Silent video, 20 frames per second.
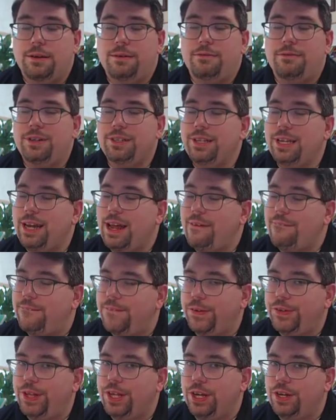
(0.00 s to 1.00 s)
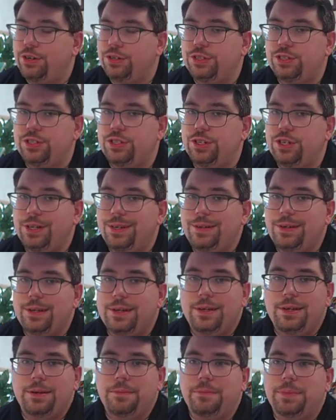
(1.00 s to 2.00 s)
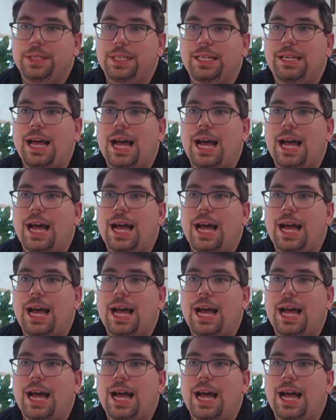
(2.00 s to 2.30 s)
really not fully understood, but the